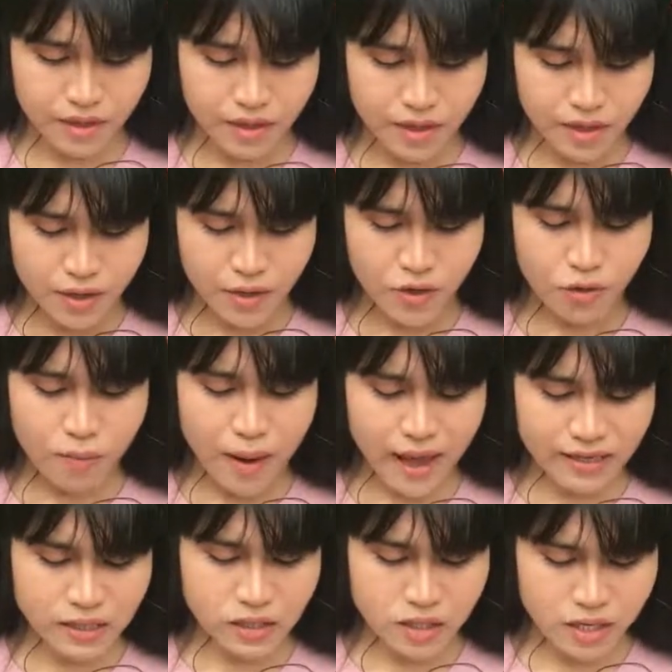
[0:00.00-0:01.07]
you
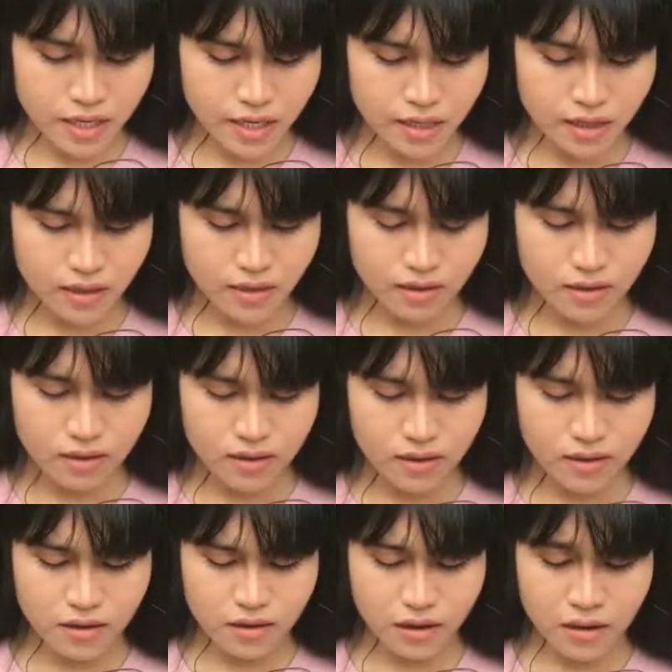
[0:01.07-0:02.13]
bastard,
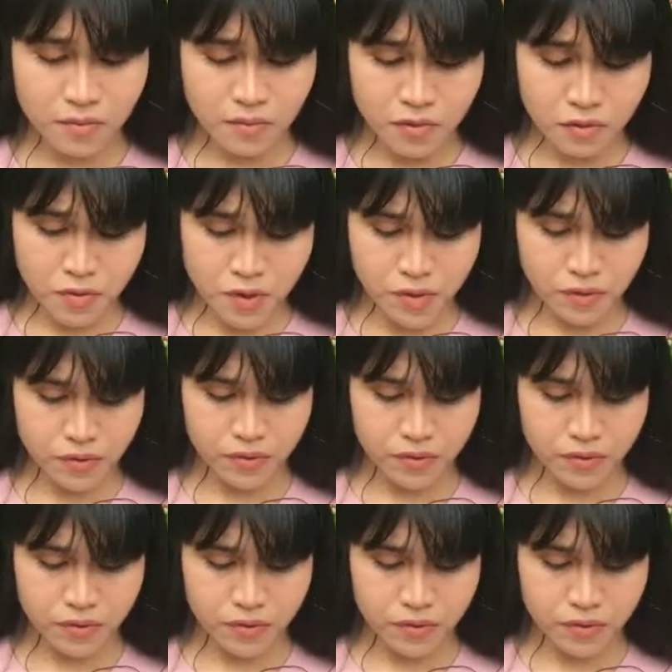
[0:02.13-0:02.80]
I'm through.